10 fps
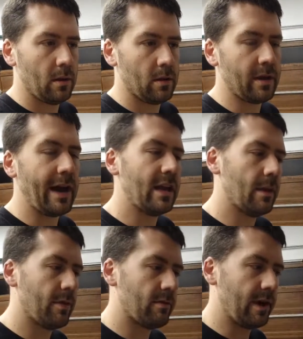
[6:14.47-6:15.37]
guiding
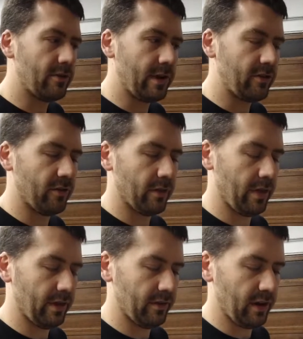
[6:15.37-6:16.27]
him in the right direction for
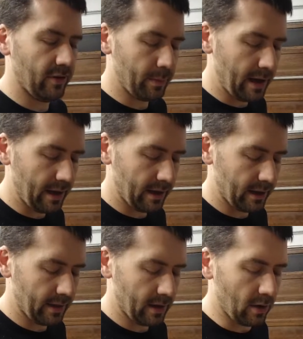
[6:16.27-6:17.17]
things that he's buying,
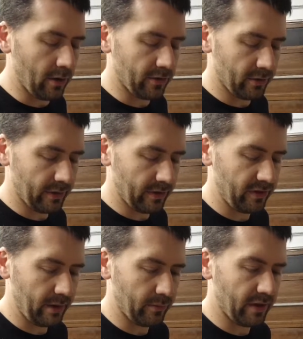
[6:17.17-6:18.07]
and then also at the
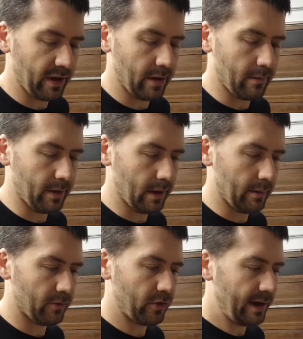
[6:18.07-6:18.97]
same time
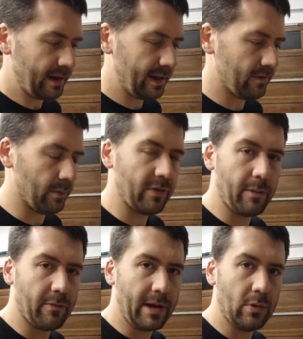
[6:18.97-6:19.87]
trying to give him some
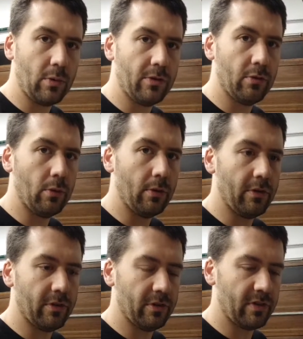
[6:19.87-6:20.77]
of my old
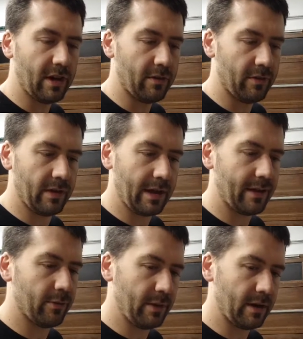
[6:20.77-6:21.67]
tools and stuff, and that
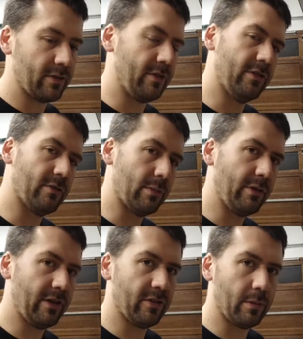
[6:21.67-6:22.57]
gives me an excuse to
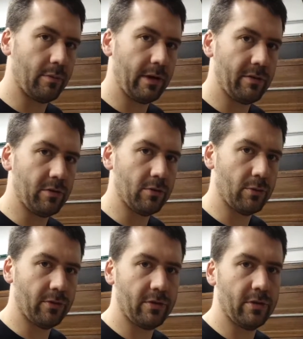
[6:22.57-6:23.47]
replace them and play with new
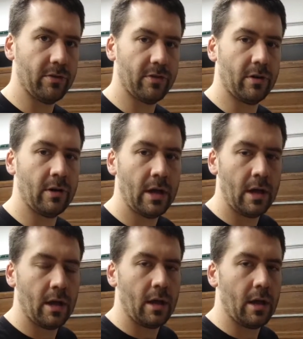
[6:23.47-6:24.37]
tools too. So
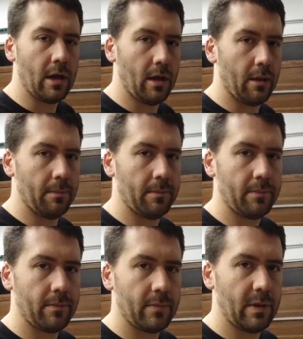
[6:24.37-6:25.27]
I'd
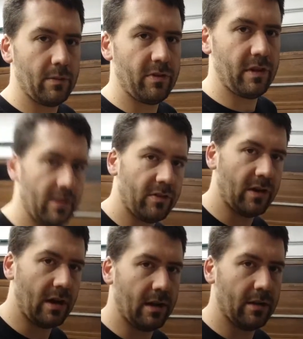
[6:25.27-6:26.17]
say it's
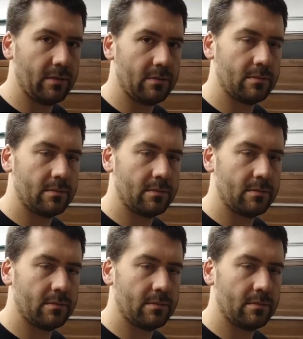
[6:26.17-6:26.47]
not,